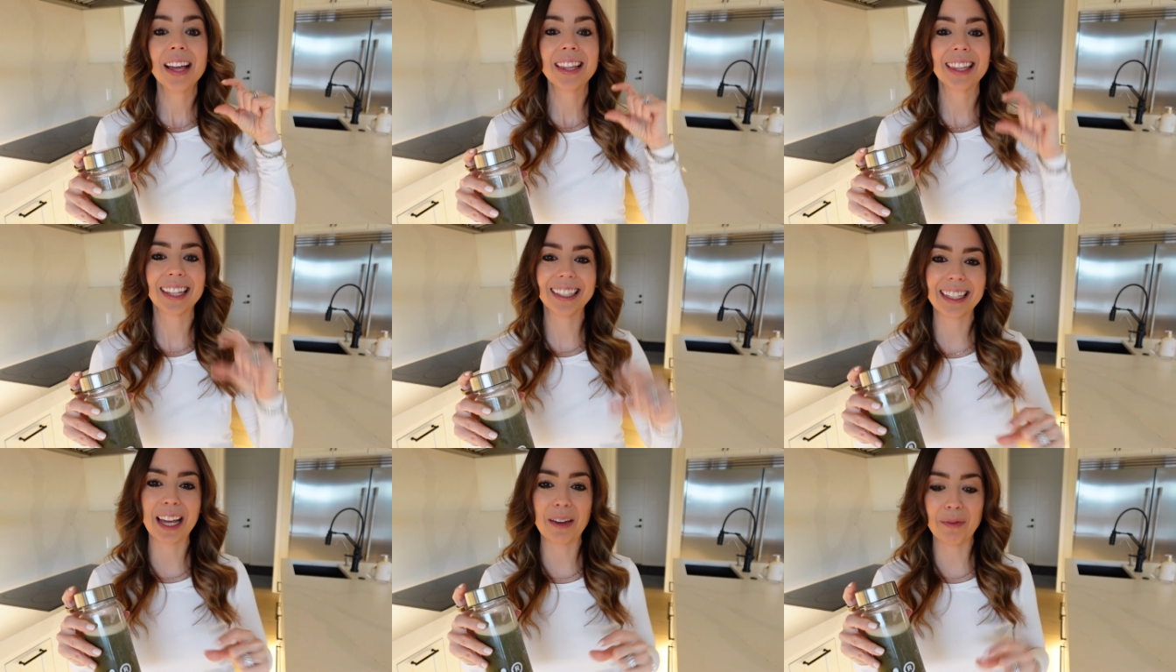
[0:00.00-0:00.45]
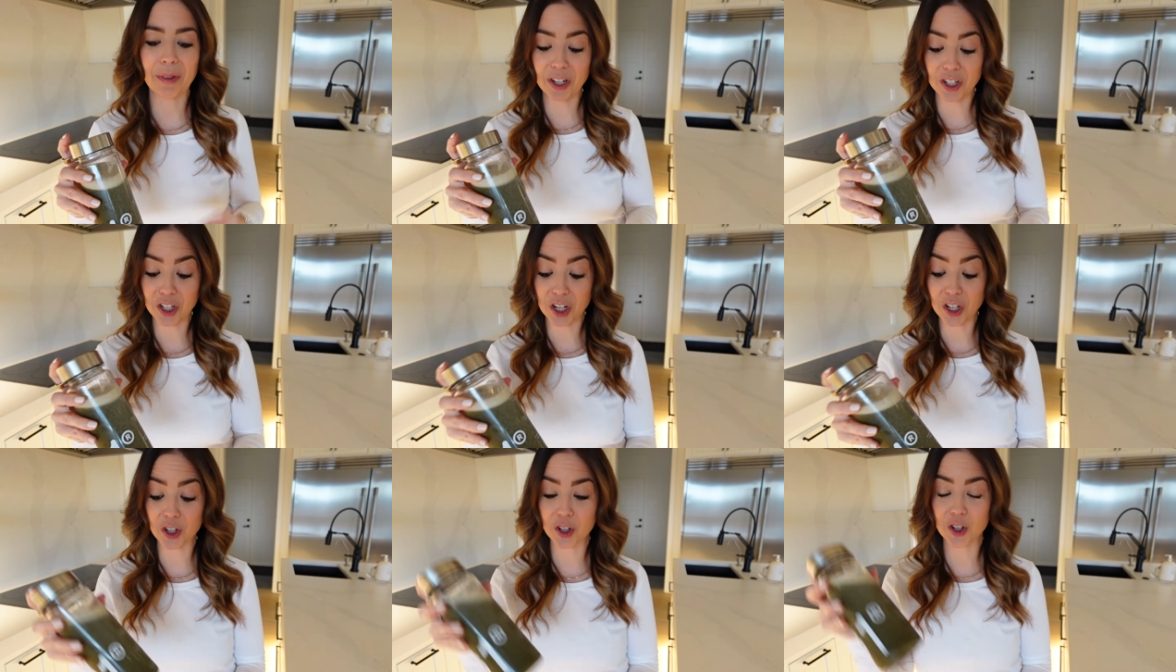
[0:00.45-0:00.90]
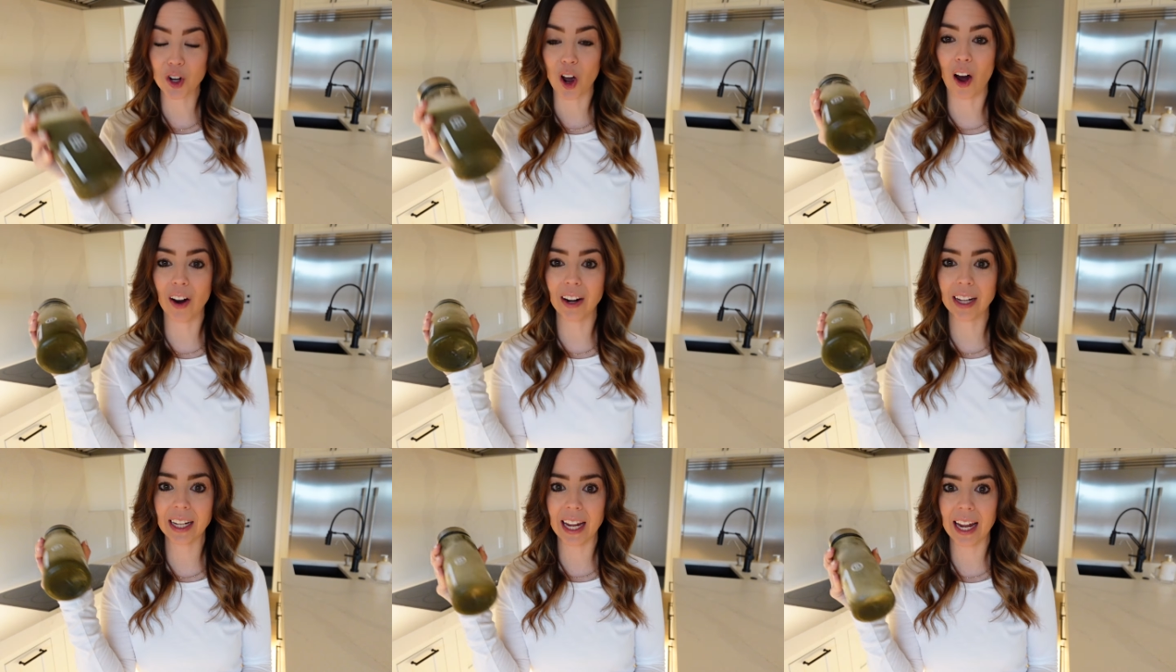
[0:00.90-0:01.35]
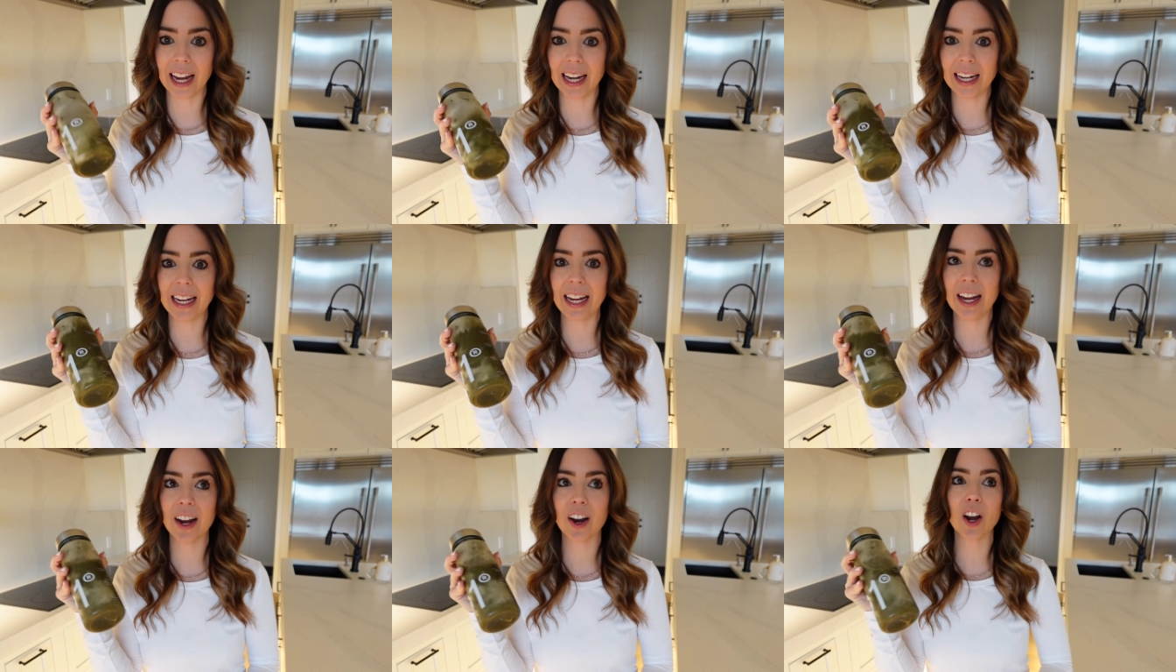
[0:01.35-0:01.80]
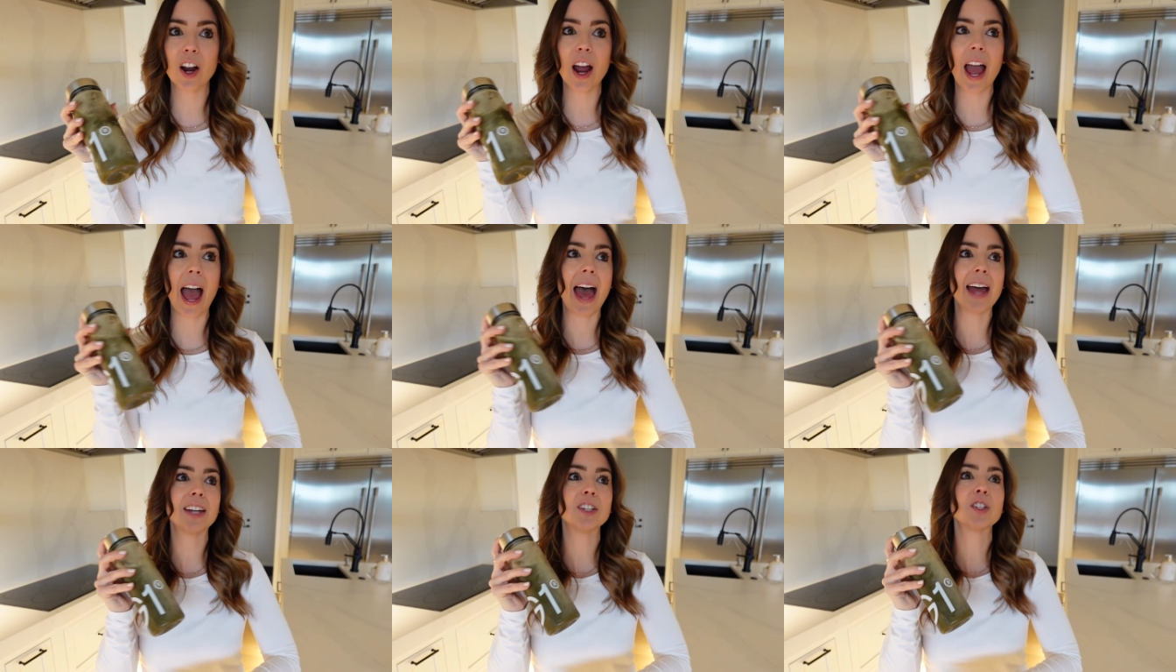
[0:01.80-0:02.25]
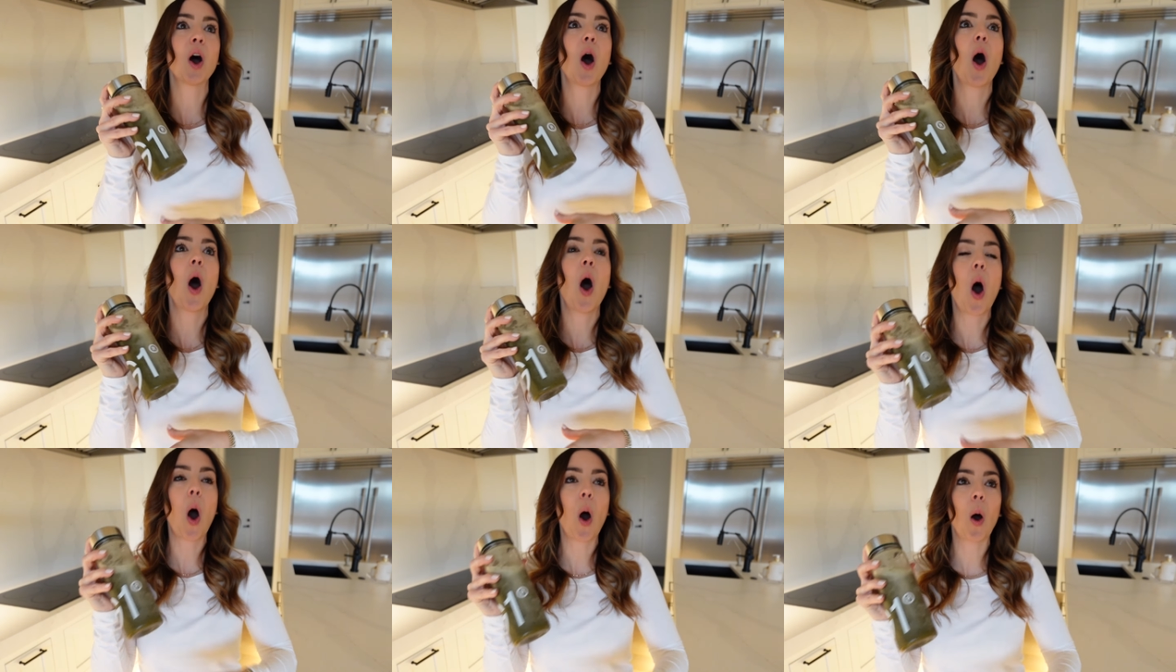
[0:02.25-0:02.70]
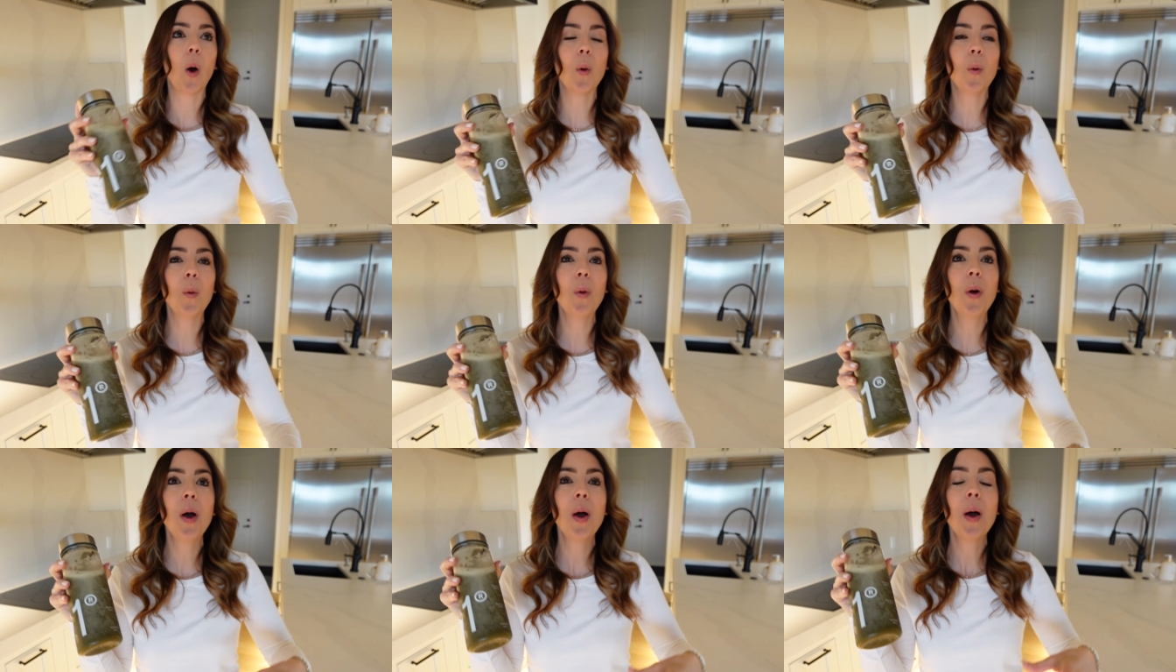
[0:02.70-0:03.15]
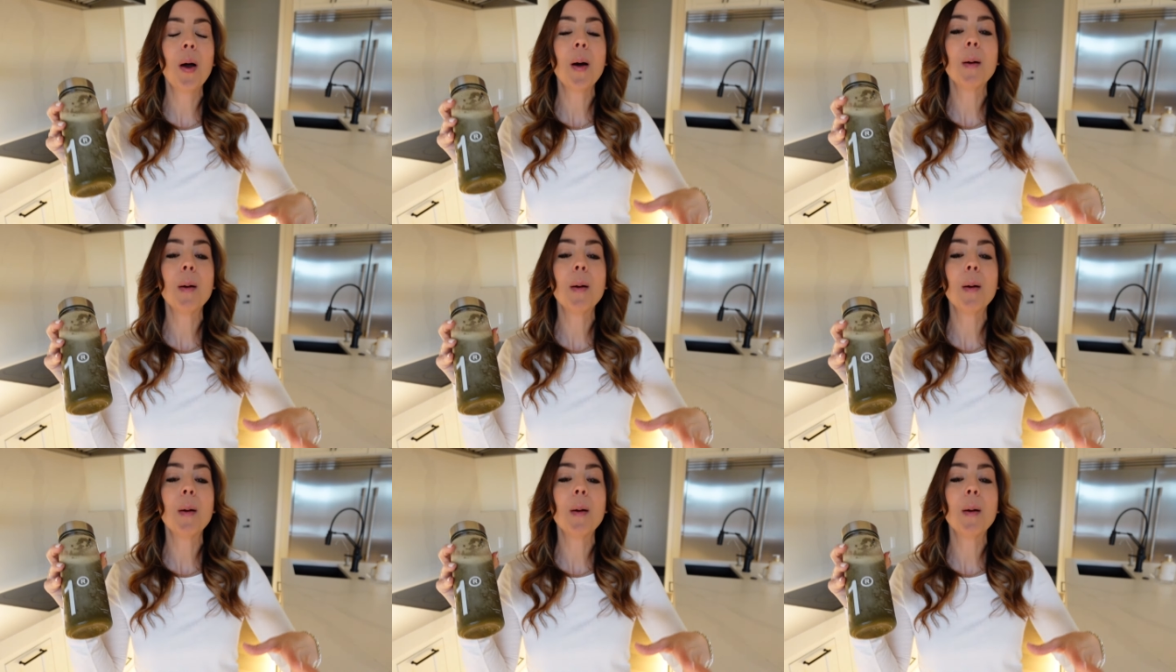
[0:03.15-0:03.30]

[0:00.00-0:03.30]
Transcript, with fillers: the lemon ginger tonic in here and oh